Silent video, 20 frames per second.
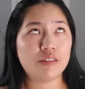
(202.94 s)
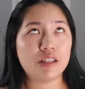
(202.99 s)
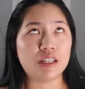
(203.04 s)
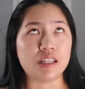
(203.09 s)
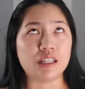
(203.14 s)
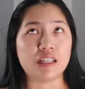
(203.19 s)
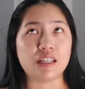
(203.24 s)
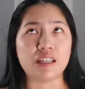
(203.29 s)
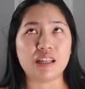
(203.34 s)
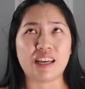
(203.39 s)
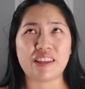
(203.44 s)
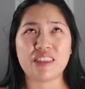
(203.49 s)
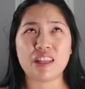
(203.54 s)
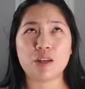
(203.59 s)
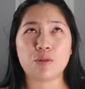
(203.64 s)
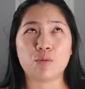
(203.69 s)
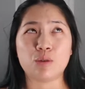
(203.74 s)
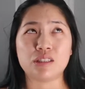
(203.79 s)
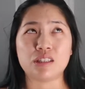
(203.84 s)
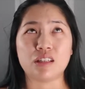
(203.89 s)
in, I
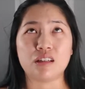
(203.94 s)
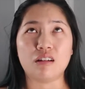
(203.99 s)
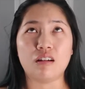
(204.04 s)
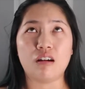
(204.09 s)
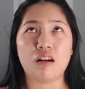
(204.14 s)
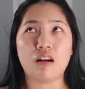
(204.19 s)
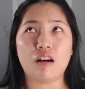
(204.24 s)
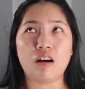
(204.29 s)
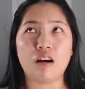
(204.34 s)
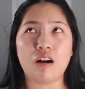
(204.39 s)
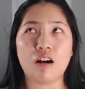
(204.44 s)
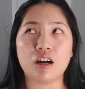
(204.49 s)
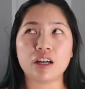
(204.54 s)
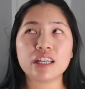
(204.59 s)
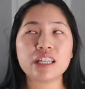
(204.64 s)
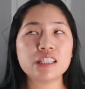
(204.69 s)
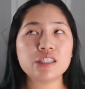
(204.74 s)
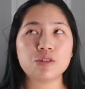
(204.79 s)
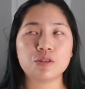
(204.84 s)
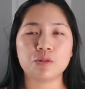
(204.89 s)
think, was it
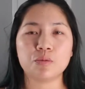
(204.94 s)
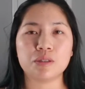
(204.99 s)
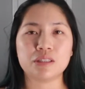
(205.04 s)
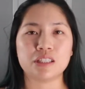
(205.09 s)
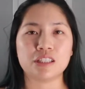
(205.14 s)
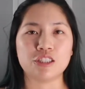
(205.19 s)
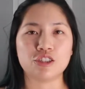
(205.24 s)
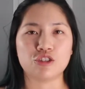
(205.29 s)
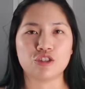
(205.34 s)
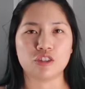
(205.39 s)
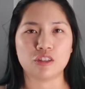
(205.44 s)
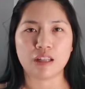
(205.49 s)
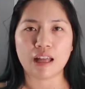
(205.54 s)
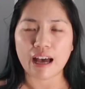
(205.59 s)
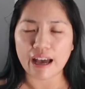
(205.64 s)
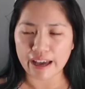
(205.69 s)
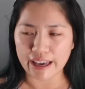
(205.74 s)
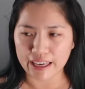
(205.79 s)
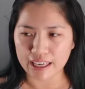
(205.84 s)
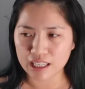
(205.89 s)
August or was it in
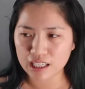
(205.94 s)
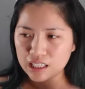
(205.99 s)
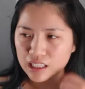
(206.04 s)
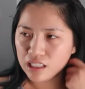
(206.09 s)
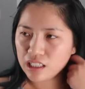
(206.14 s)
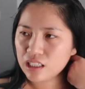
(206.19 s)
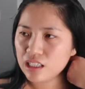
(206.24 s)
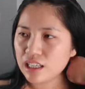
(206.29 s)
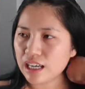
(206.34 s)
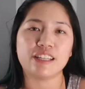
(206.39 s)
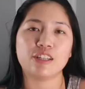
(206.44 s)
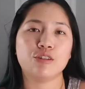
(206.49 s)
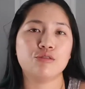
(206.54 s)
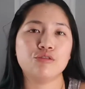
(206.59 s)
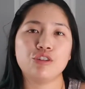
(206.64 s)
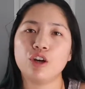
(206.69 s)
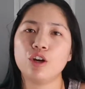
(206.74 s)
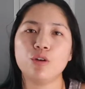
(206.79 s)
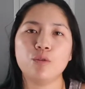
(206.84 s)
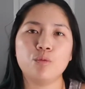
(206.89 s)
July? I
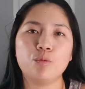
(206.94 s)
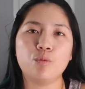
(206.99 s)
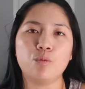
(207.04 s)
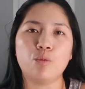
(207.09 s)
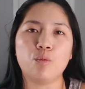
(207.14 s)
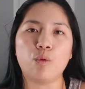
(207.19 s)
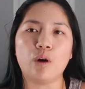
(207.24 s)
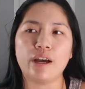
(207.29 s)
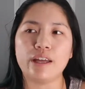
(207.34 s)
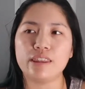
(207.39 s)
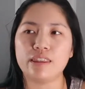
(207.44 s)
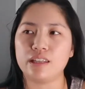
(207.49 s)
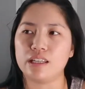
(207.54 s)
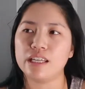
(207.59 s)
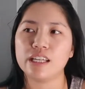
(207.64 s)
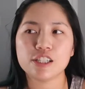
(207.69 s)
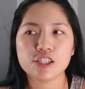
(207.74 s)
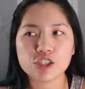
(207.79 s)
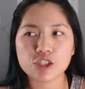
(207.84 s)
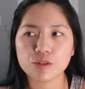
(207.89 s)
don't know what
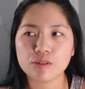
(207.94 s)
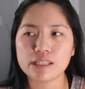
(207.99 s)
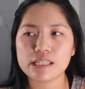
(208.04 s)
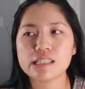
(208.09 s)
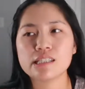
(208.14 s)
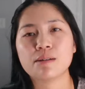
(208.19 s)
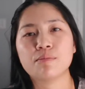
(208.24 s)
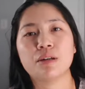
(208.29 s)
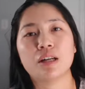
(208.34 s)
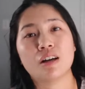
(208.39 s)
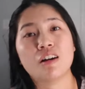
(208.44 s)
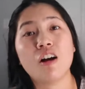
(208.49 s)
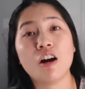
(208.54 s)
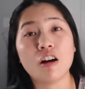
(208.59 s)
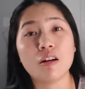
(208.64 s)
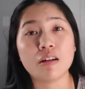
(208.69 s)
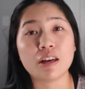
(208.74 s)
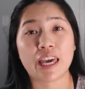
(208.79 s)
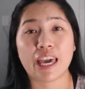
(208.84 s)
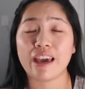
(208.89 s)
the issue is. I'm gonna
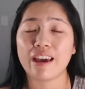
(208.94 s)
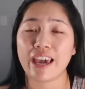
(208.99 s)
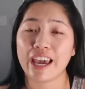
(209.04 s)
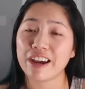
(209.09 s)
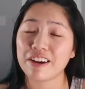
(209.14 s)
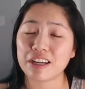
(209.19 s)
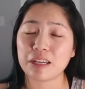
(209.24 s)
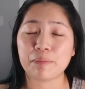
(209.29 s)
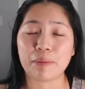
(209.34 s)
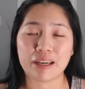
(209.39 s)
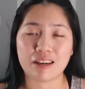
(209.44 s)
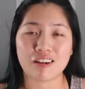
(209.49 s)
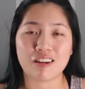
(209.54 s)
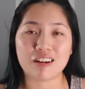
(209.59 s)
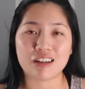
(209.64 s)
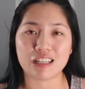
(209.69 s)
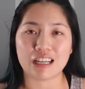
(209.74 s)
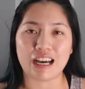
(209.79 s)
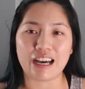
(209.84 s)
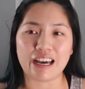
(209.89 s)
call Harry, my
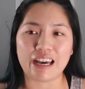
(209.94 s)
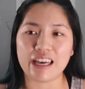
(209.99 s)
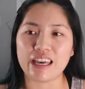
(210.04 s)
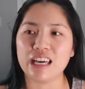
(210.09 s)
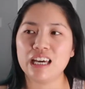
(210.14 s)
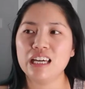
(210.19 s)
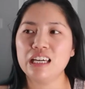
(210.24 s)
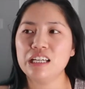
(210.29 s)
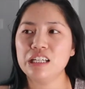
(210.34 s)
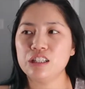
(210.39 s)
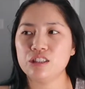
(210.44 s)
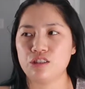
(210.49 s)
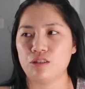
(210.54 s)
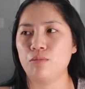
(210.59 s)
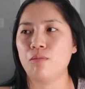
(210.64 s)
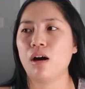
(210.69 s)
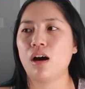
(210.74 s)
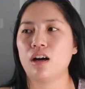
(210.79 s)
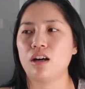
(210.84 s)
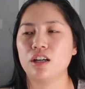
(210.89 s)
car guy,
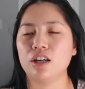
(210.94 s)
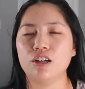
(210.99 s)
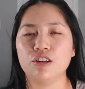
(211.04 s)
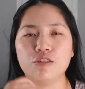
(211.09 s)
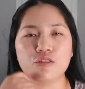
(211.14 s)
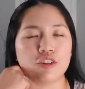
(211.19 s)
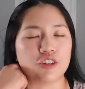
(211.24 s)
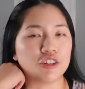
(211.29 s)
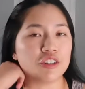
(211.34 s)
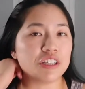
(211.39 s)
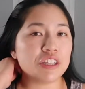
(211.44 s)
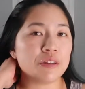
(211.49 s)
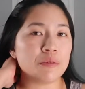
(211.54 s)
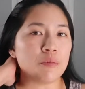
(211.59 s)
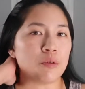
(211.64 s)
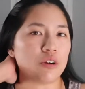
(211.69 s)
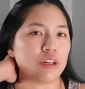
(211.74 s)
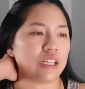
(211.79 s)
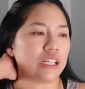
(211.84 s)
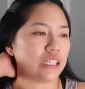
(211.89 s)
tomorrow early in the
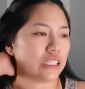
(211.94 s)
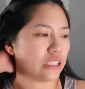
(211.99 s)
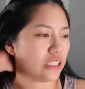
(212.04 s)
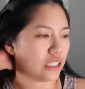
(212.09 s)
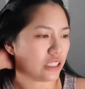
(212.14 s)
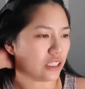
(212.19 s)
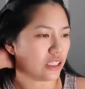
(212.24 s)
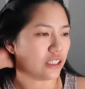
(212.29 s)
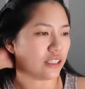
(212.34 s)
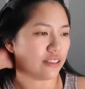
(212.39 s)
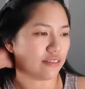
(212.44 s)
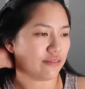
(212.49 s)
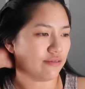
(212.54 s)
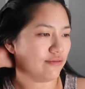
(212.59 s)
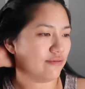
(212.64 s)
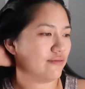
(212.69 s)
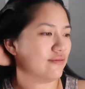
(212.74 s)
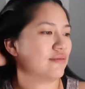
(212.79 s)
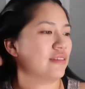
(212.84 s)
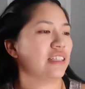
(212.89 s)
morning to
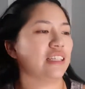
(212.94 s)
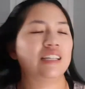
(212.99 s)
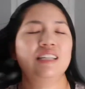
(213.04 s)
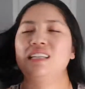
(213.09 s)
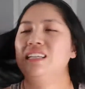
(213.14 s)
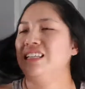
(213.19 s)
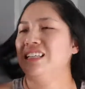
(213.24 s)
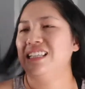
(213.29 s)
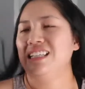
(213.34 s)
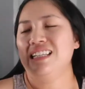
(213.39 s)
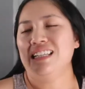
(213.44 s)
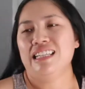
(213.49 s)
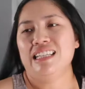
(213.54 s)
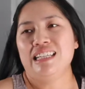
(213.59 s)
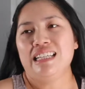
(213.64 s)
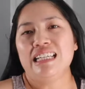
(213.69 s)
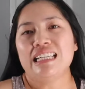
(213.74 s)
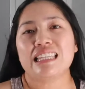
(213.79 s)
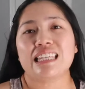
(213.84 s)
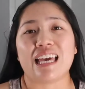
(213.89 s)

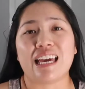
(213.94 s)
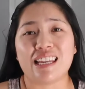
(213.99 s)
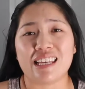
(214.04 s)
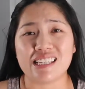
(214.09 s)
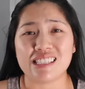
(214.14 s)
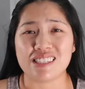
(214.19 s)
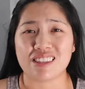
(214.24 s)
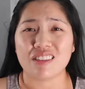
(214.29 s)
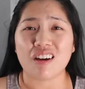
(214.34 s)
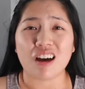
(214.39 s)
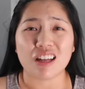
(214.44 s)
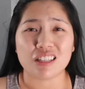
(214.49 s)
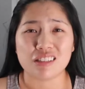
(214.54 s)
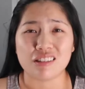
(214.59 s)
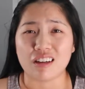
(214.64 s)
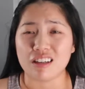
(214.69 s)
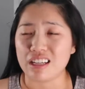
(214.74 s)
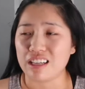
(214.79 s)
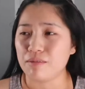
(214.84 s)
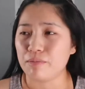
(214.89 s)
get his thoughts
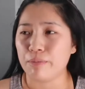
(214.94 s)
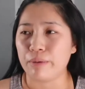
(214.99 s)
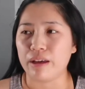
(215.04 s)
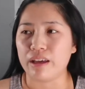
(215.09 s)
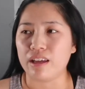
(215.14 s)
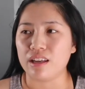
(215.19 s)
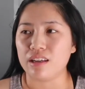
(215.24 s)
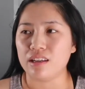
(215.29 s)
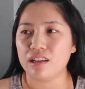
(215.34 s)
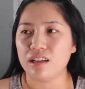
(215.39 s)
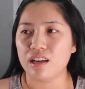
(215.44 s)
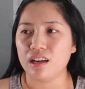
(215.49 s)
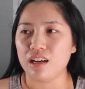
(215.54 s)
on it. But